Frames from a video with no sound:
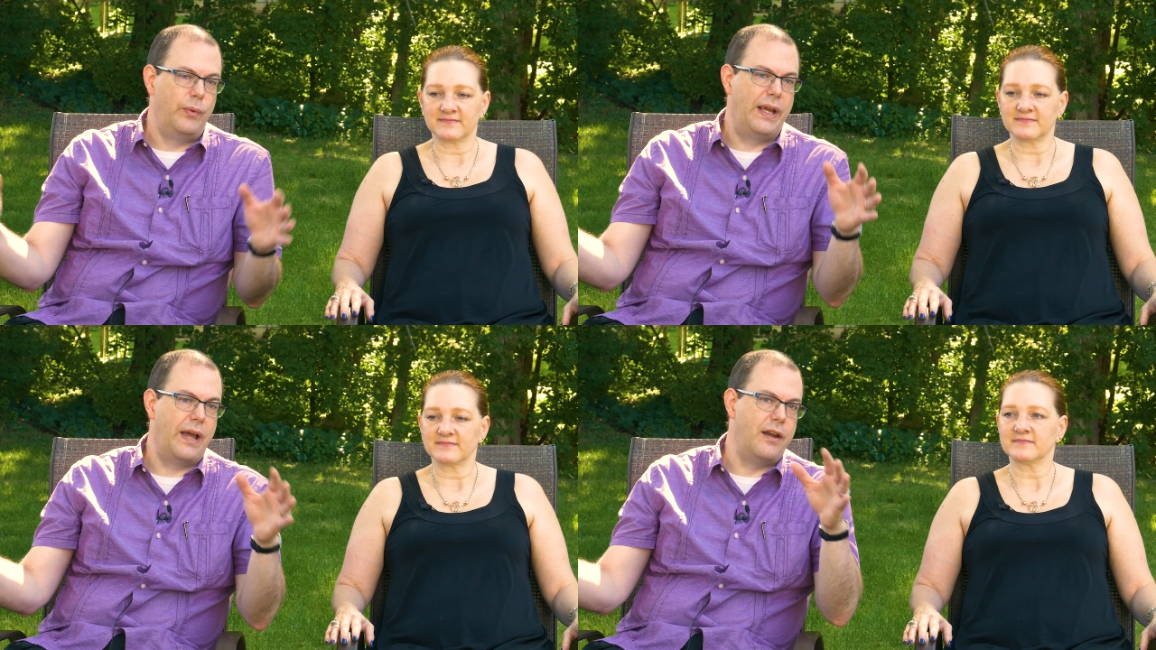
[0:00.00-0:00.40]

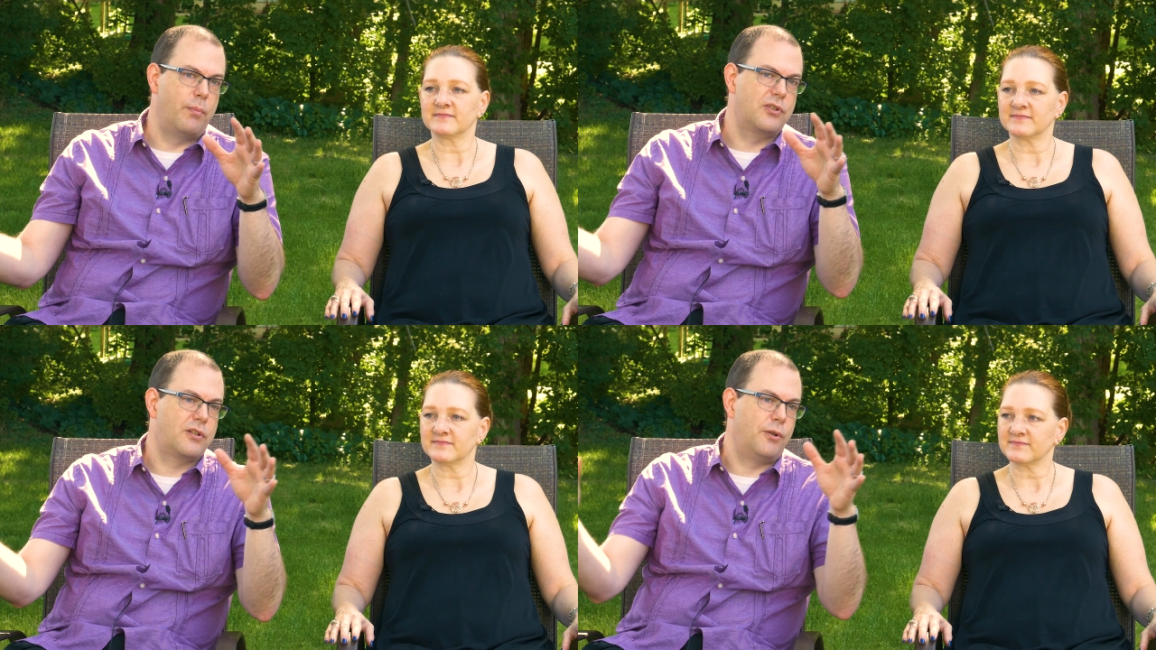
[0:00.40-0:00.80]
Speaker 1: we got
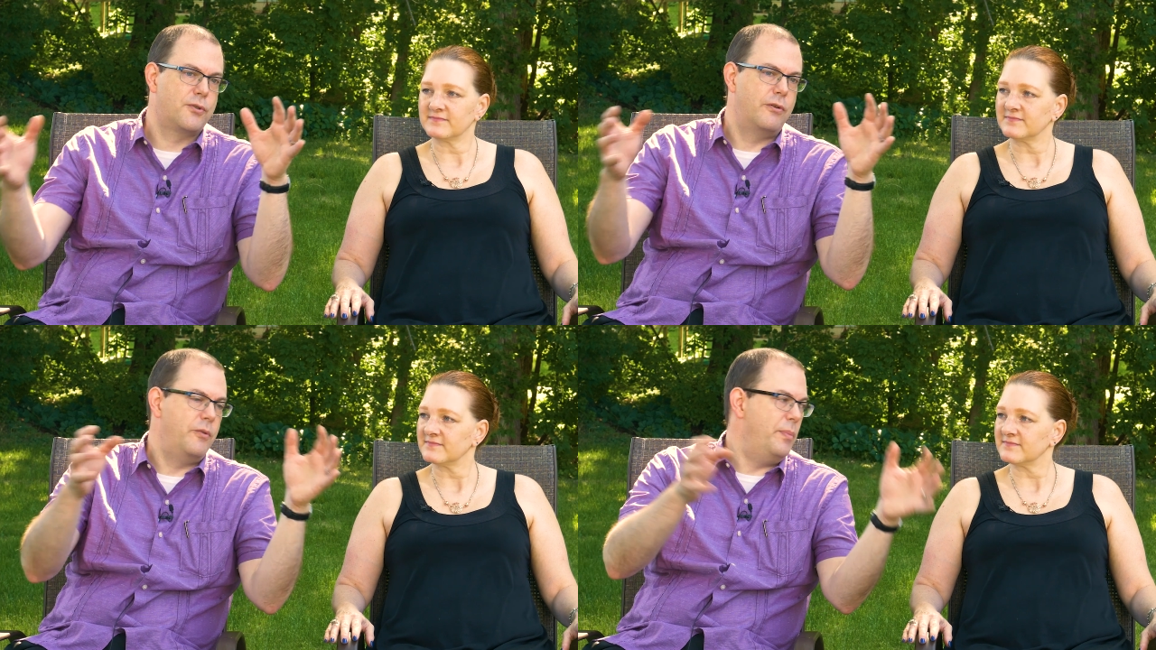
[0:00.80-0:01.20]
numbers
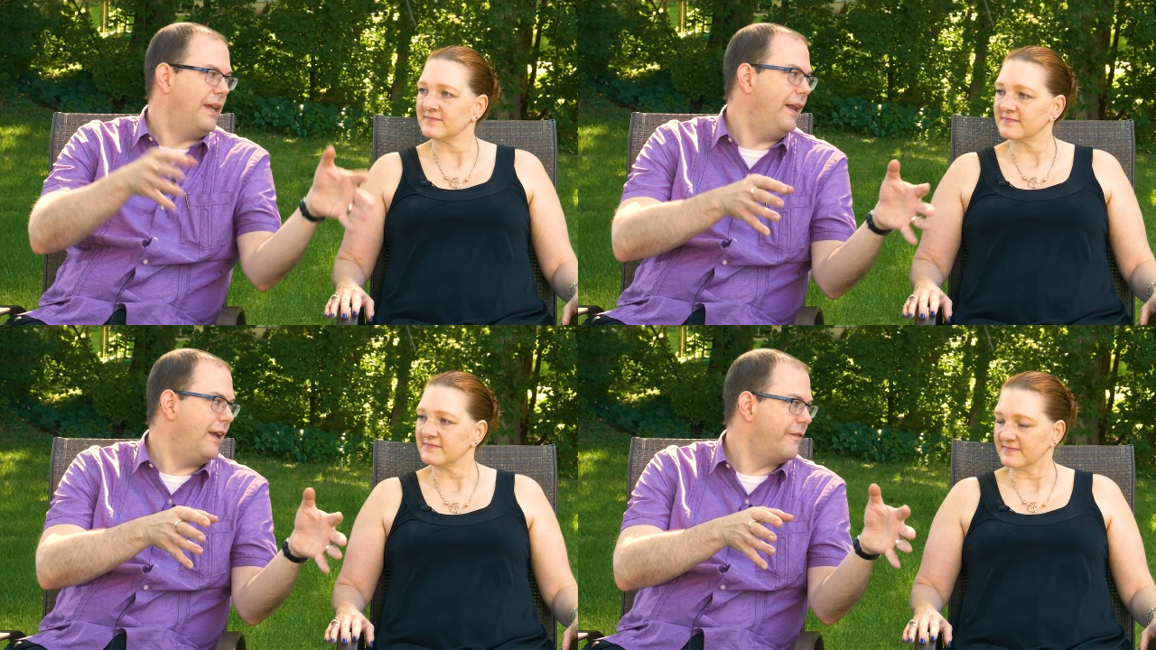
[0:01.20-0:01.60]
closer to the
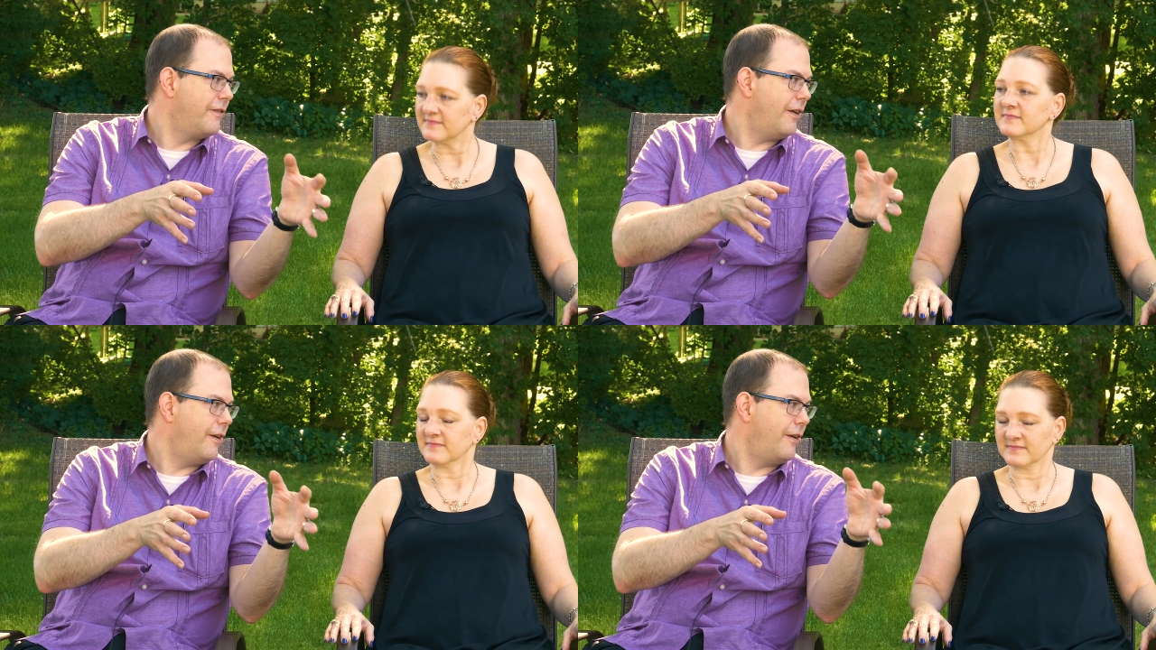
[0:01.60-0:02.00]
beginning
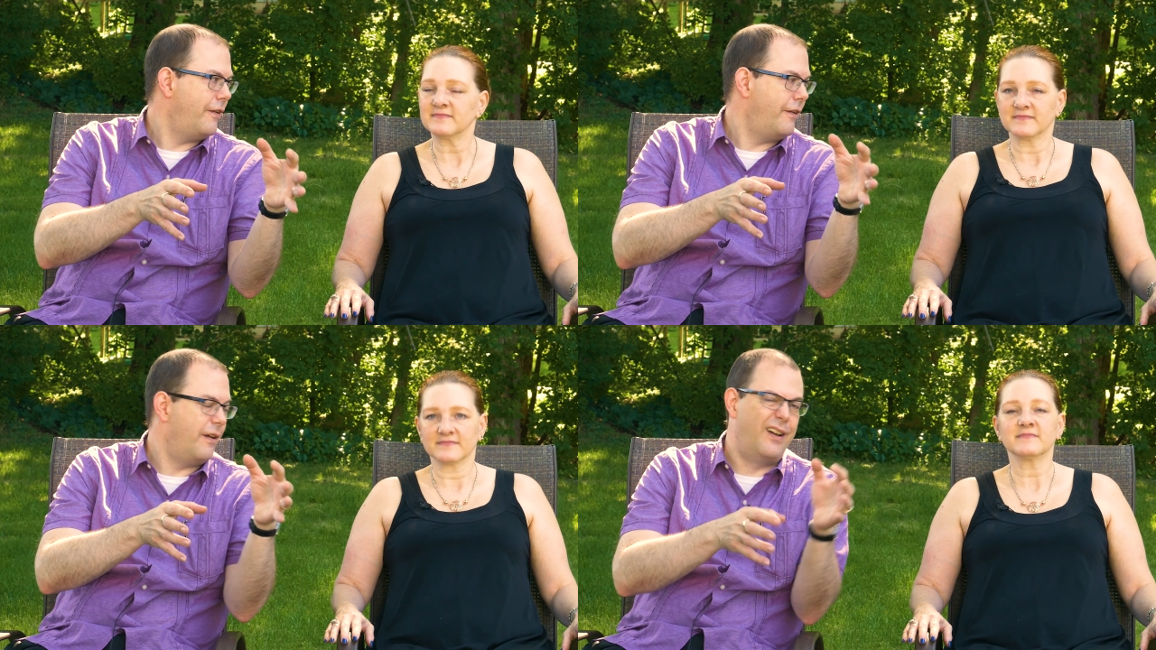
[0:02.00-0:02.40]
of the
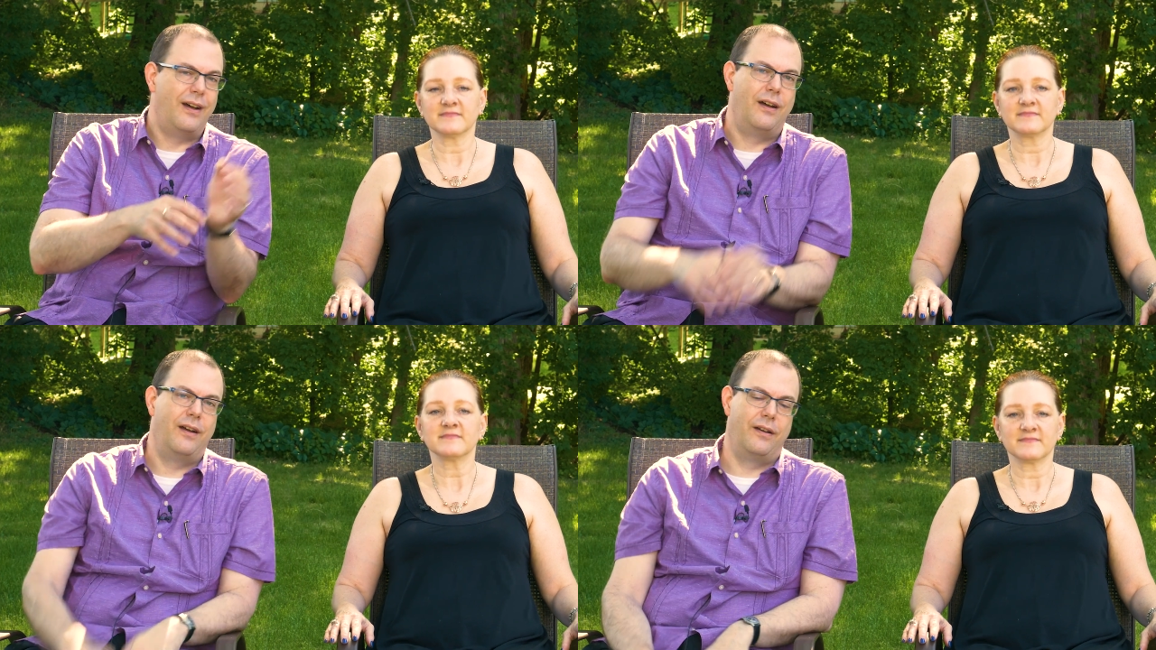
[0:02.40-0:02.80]

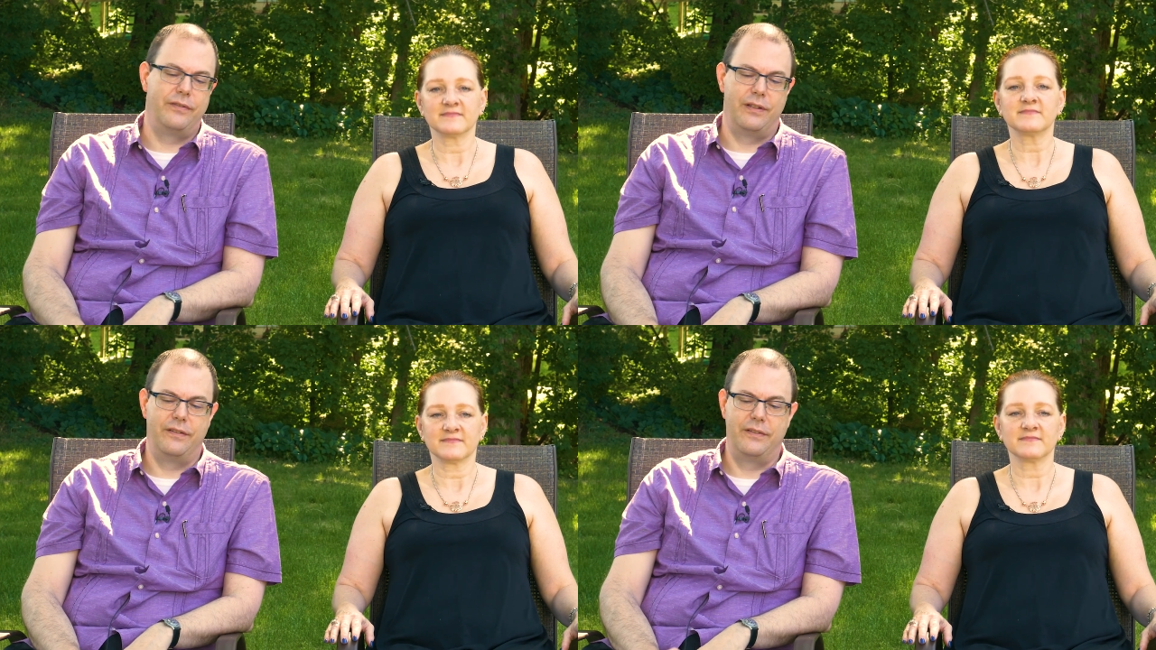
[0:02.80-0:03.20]

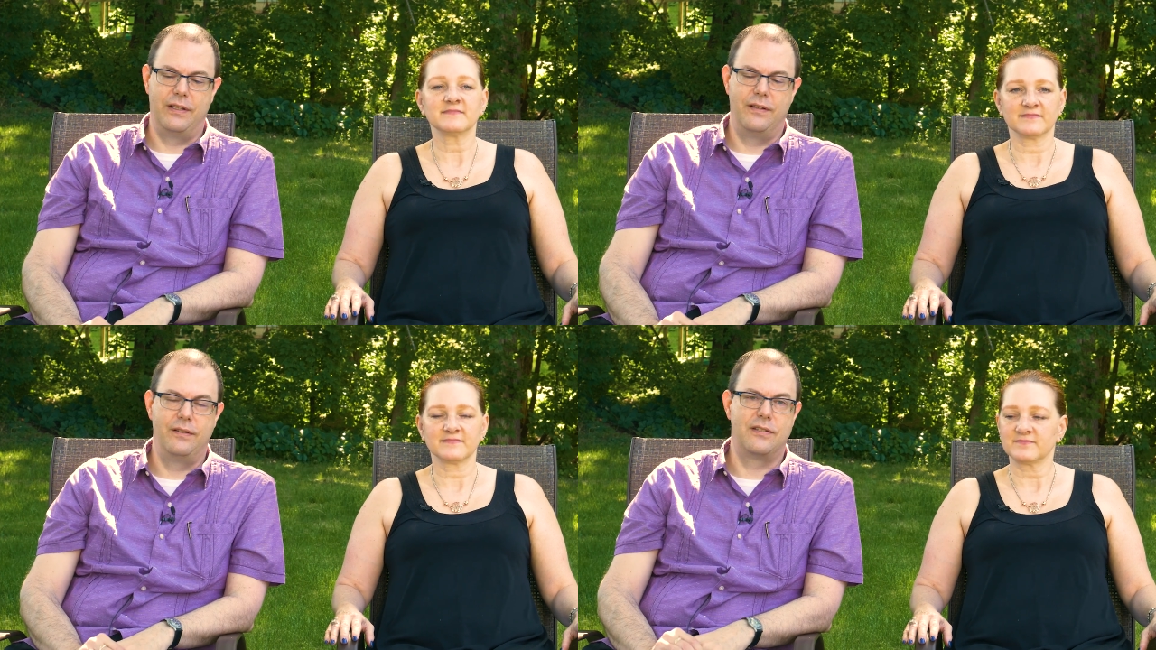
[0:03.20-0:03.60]
of, of
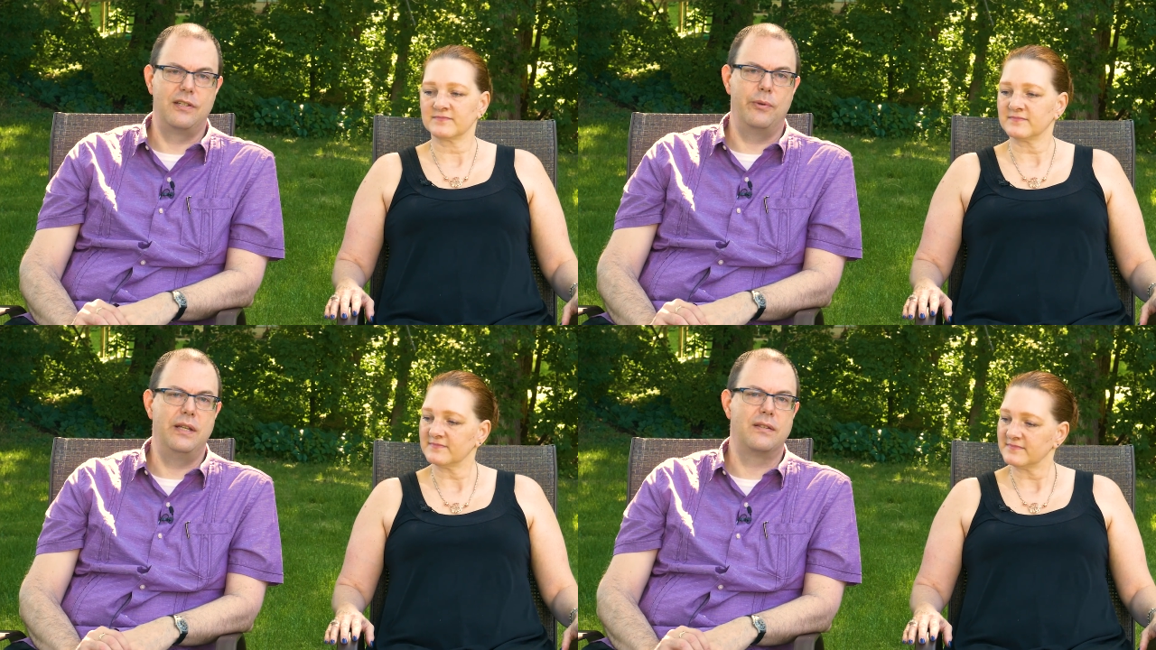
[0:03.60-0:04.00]
the, the
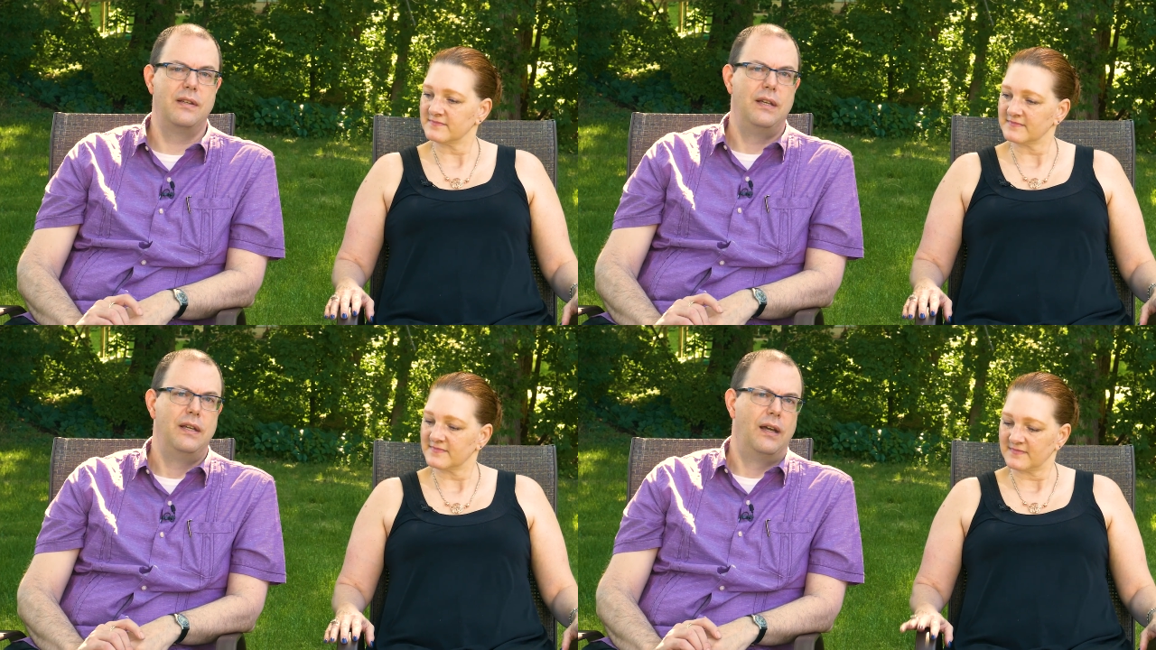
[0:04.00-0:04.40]
series.